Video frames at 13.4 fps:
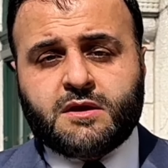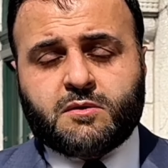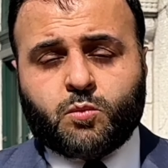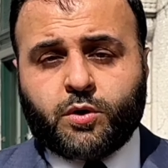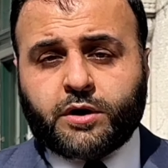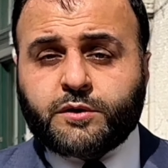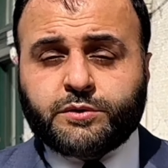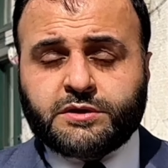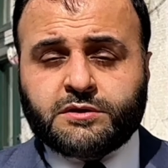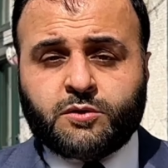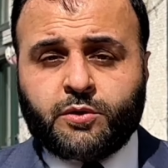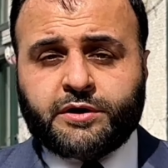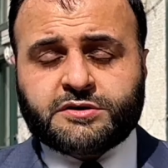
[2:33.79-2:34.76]
Work with a
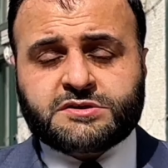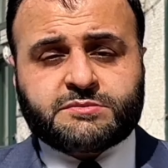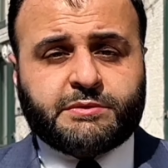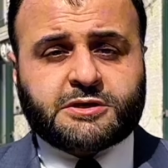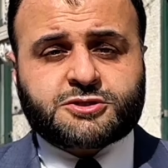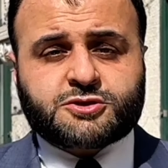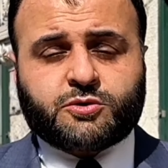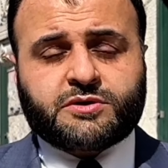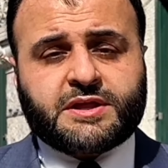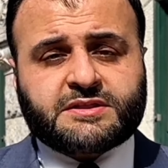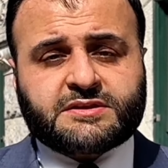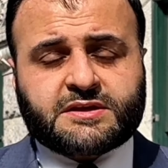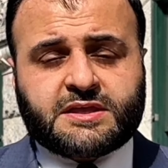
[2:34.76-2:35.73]
lawyer to make sure
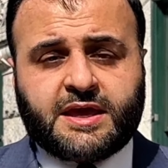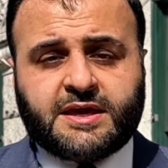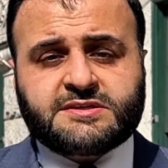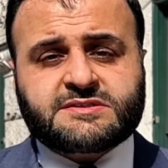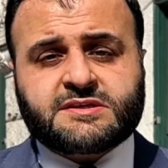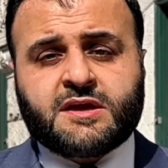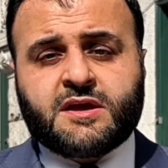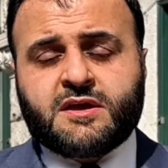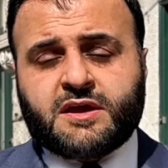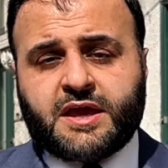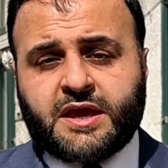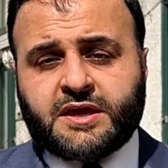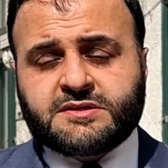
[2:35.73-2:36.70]
that the case
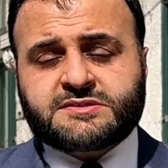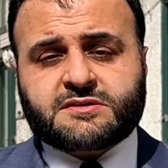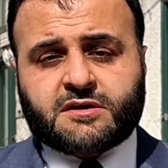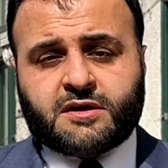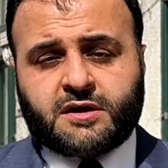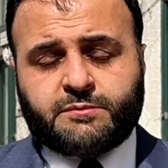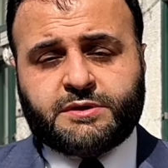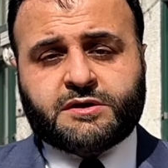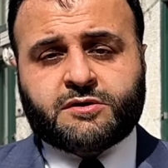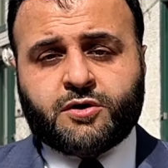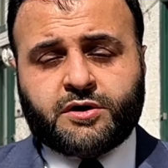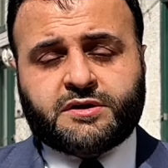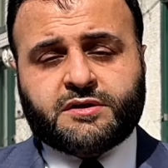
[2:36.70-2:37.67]
is going to be
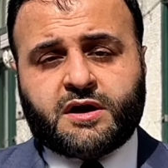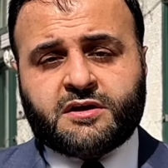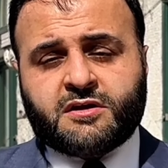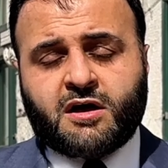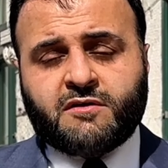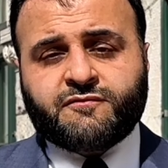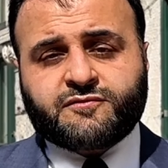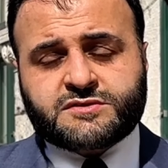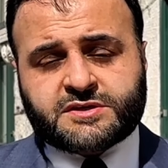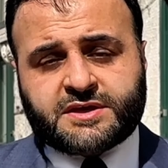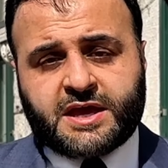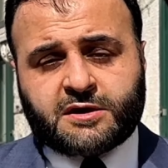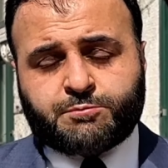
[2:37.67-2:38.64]
good enough
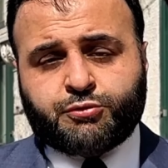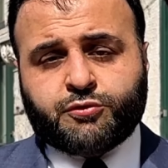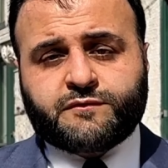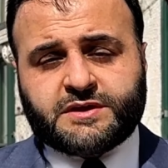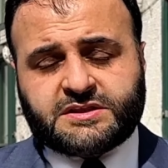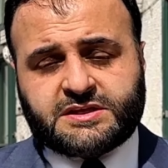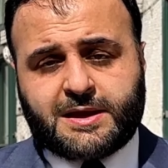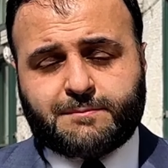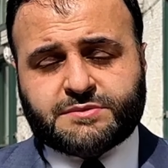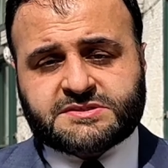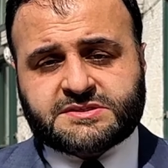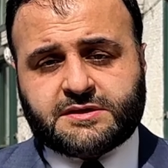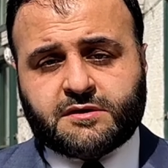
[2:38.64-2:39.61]
to get approved at the
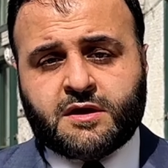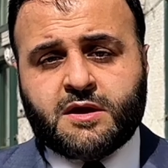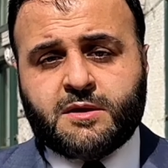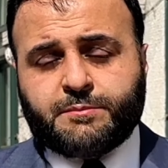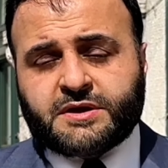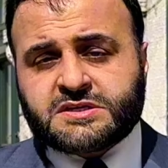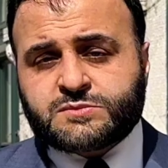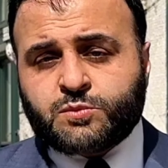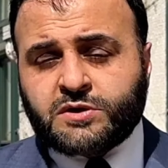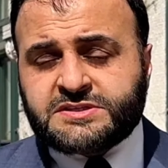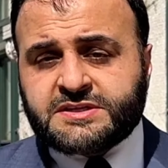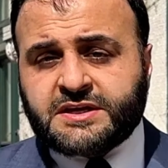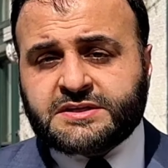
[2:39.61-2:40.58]
embassy. Because
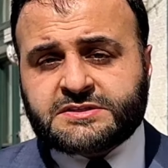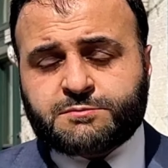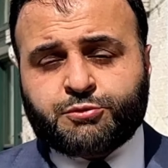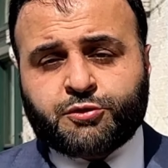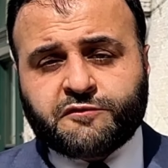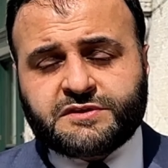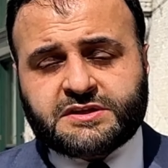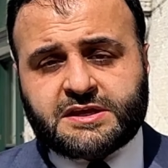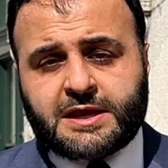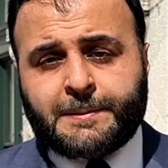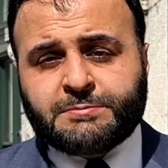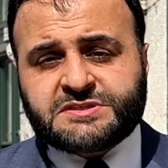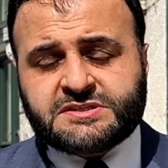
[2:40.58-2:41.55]
once it gets approved at the
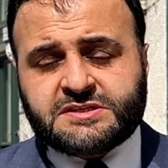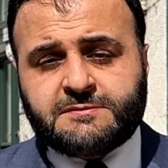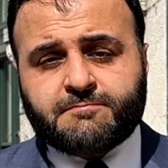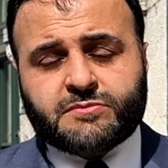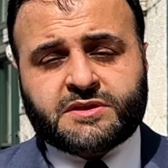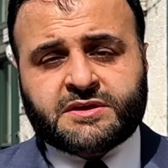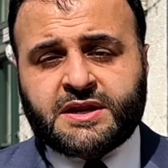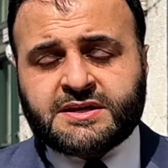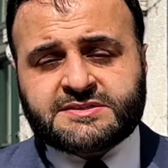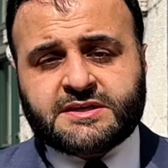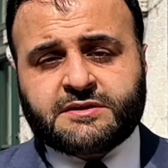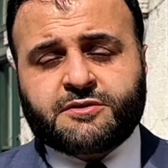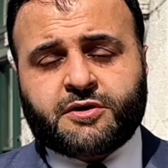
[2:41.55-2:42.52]
embassy, the next
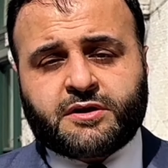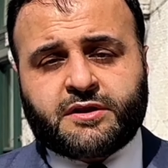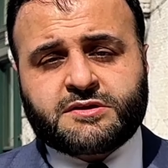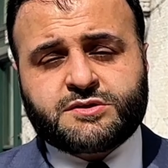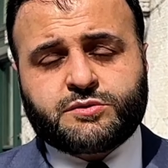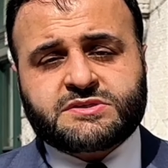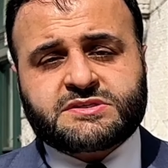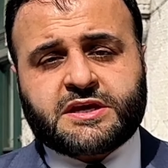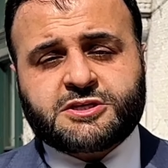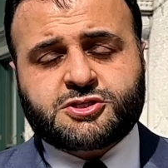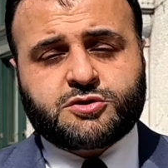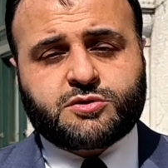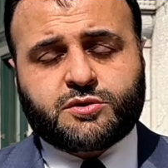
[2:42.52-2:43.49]
thing they're going to do is
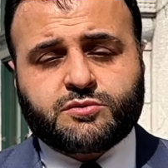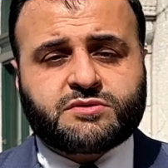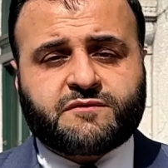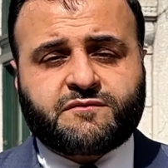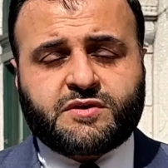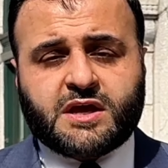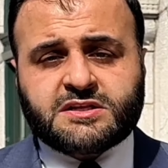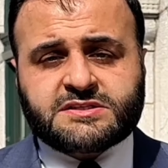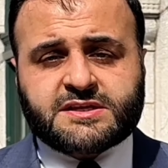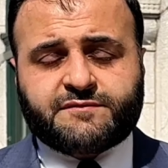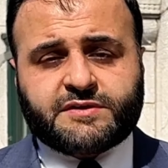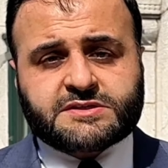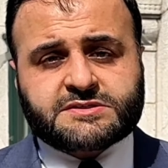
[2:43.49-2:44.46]
issue you the
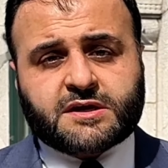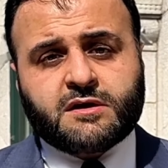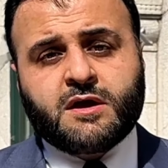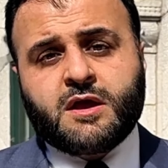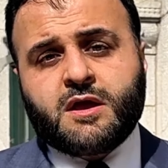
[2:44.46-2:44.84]
fiance visa,